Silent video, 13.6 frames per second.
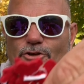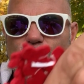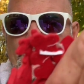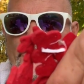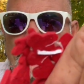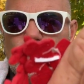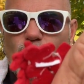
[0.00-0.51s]

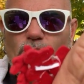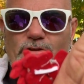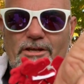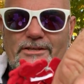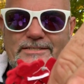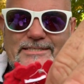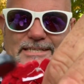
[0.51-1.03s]
You're gonna roll the
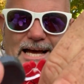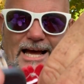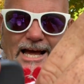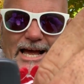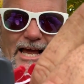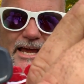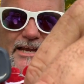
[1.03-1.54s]
other
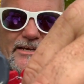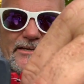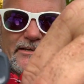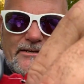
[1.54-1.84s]
side.